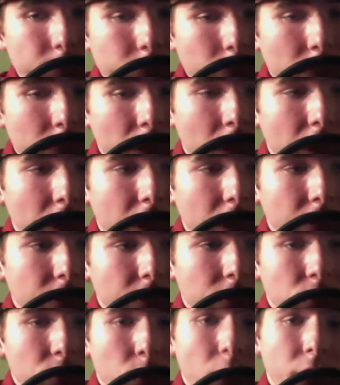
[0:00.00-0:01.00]
at
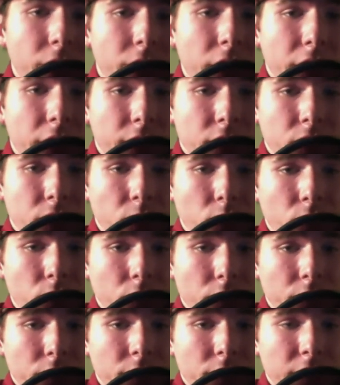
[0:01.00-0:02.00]
12,000
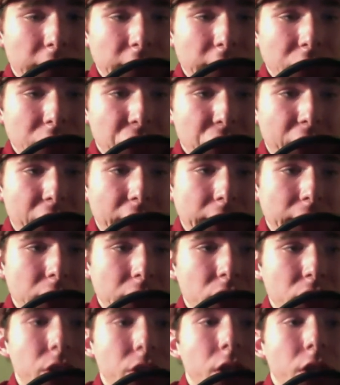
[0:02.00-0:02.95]
words and change,